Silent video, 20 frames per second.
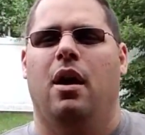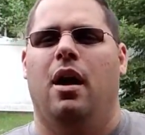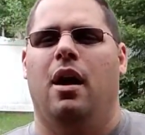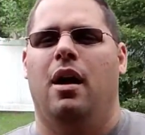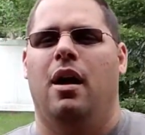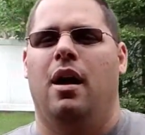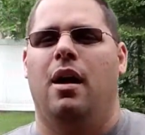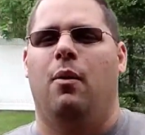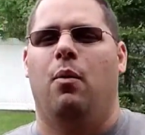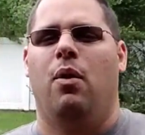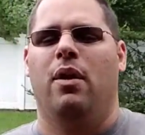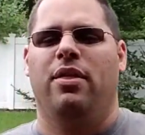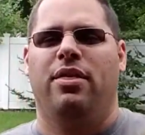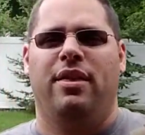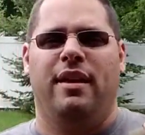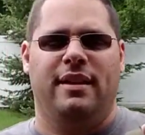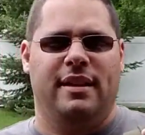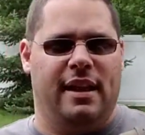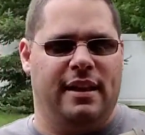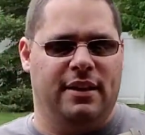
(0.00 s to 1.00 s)
One
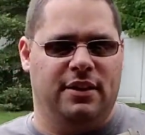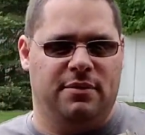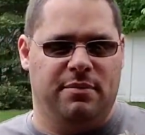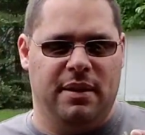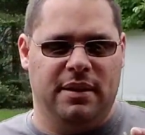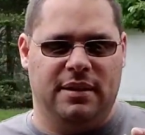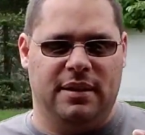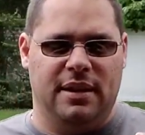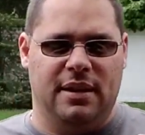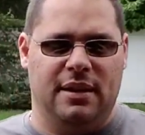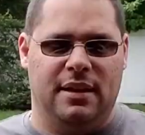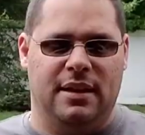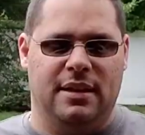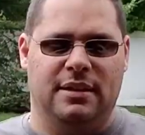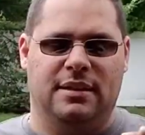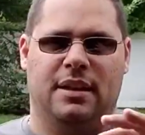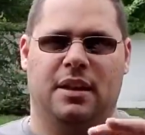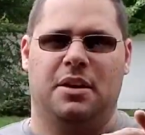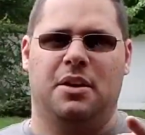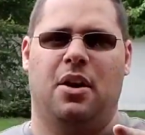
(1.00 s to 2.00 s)
thing that is missing
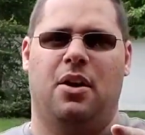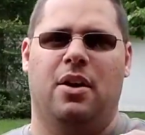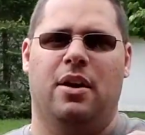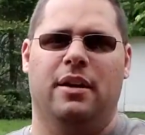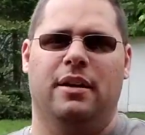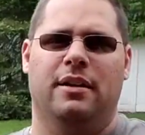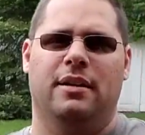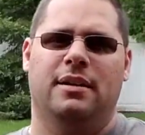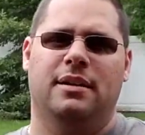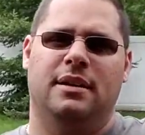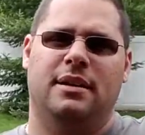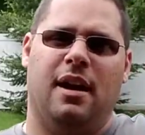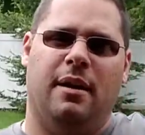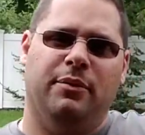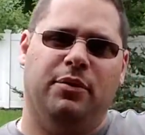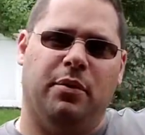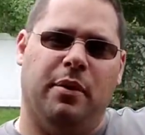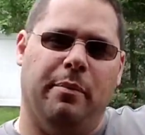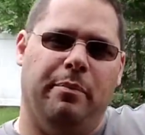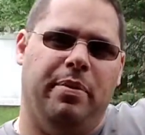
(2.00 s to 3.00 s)
is the guard. It
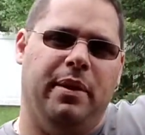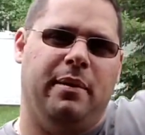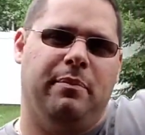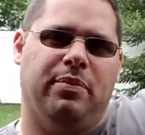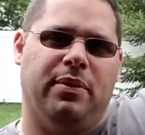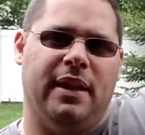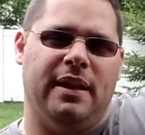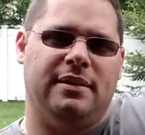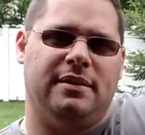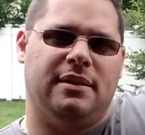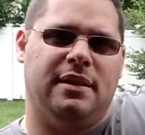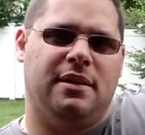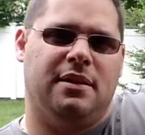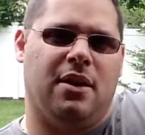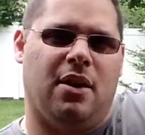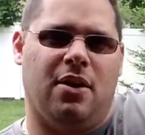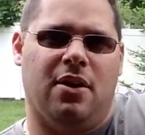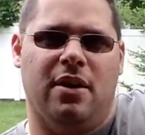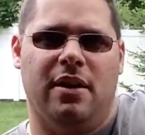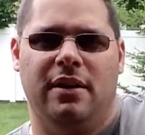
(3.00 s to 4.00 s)
comes with a big plastic
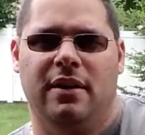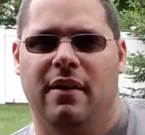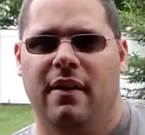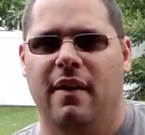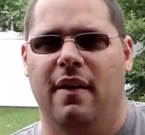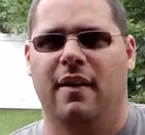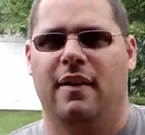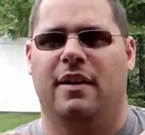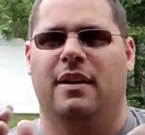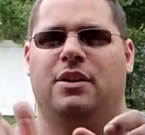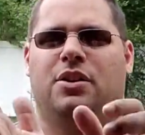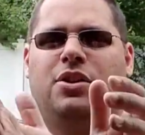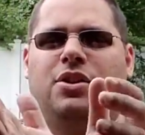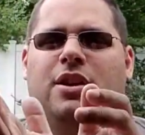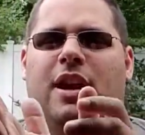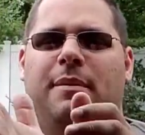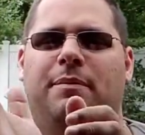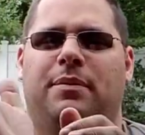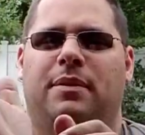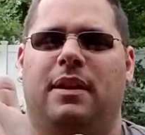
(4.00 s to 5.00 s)
guard. It's
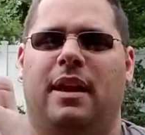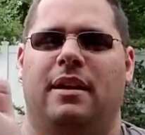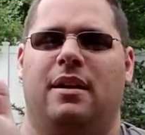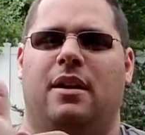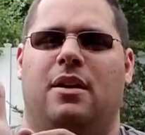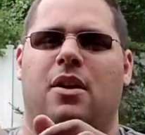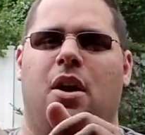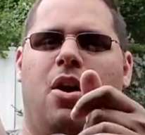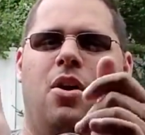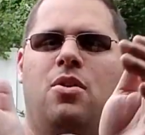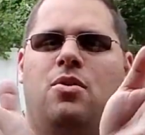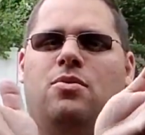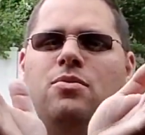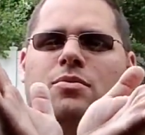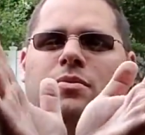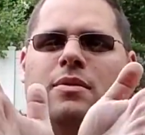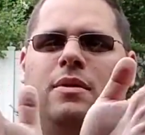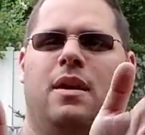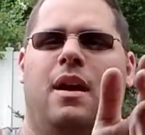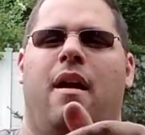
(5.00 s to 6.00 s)
shaped like a
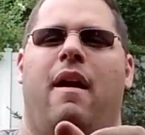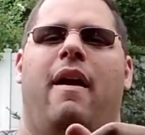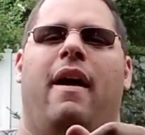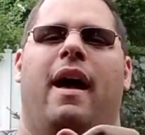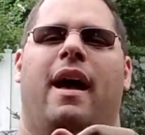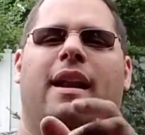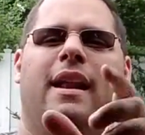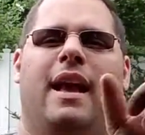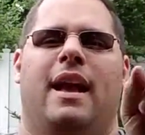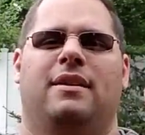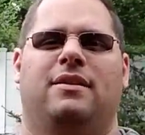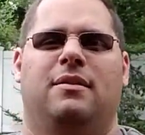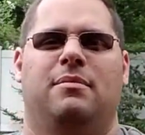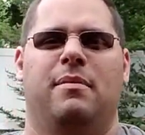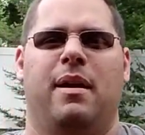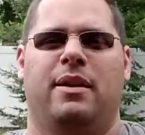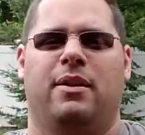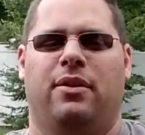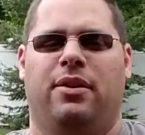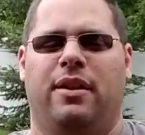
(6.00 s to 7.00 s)
cone. And it has a
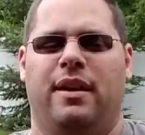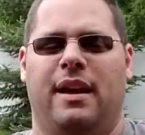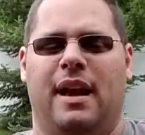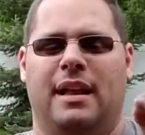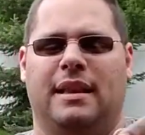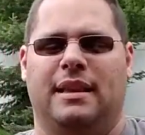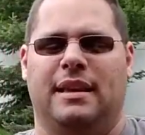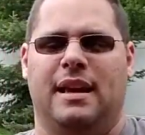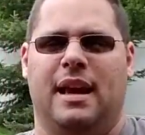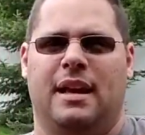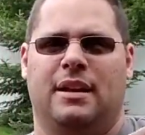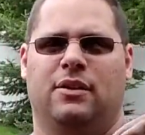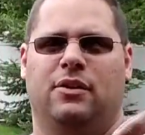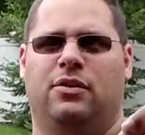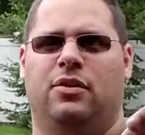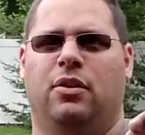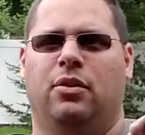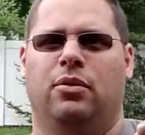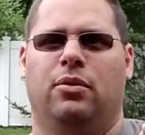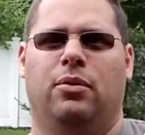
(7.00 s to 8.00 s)
metal thing at the end,
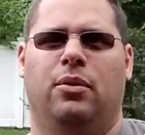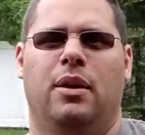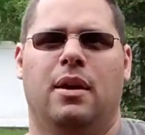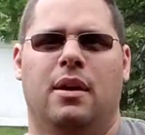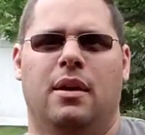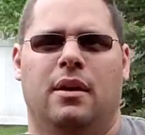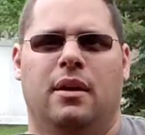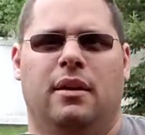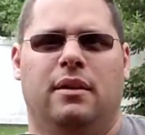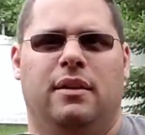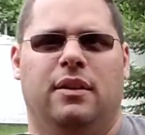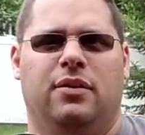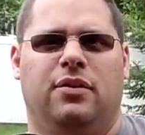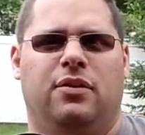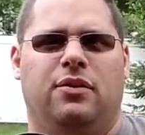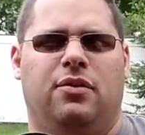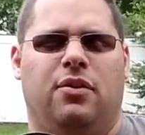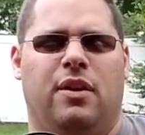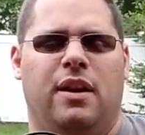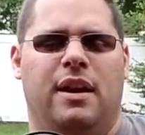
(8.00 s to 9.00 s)
so the
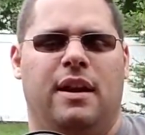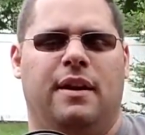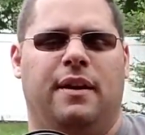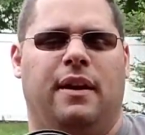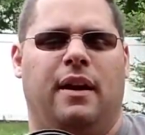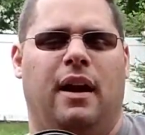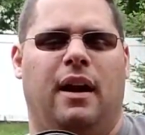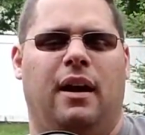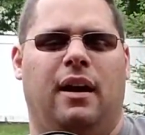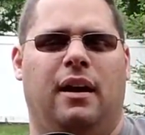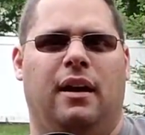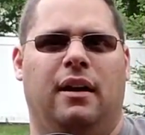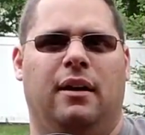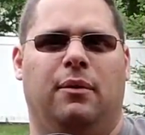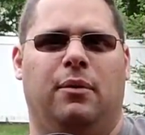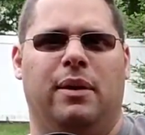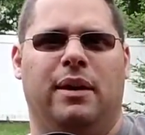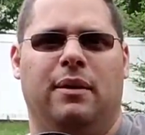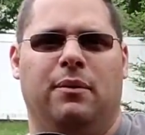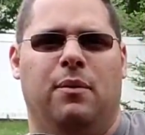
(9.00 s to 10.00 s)
string,
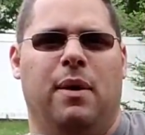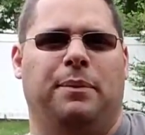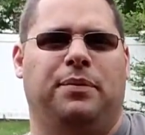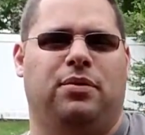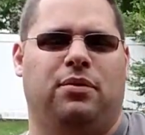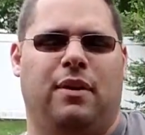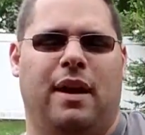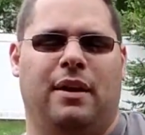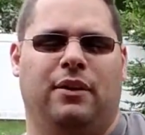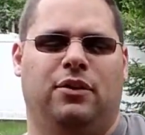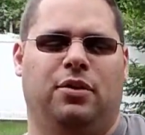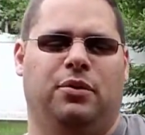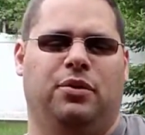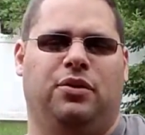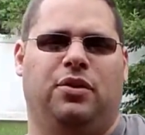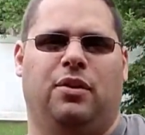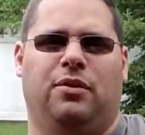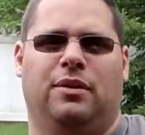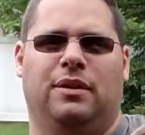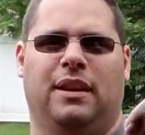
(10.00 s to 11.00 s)
when it whips around to a
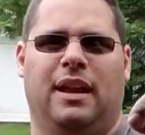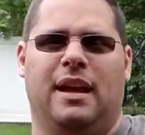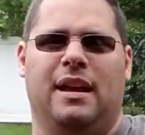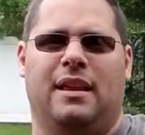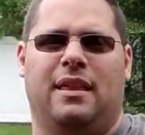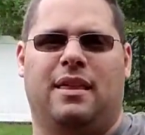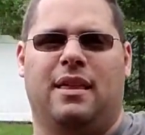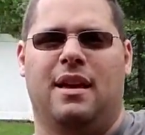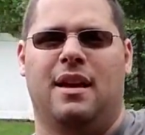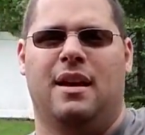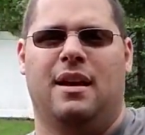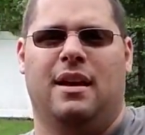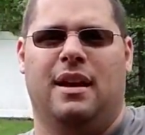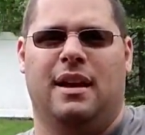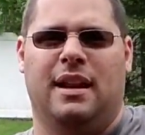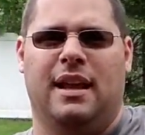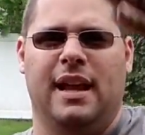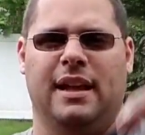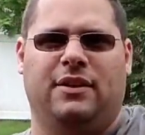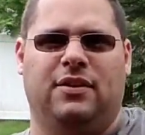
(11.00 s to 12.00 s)
certain length,
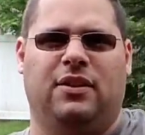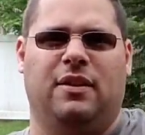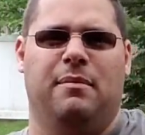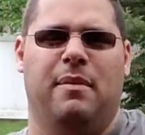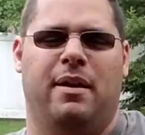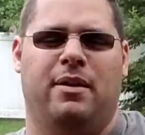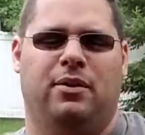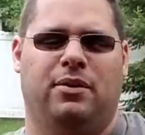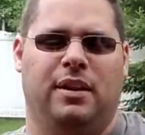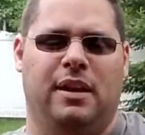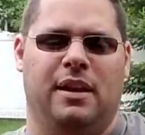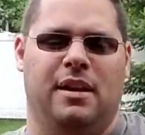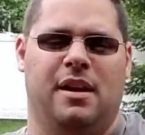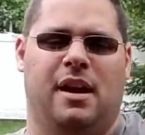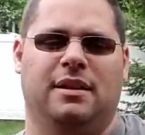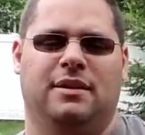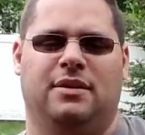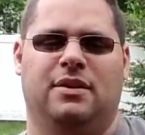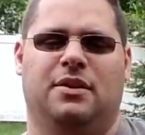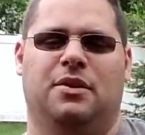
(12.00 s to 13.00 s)
it hits the metal thing,
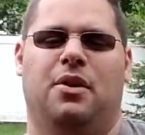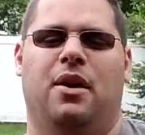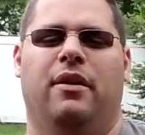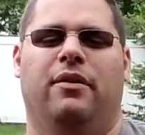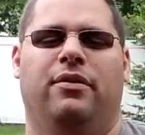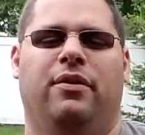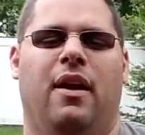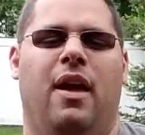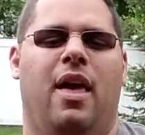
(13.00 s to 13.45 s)
cuts it off.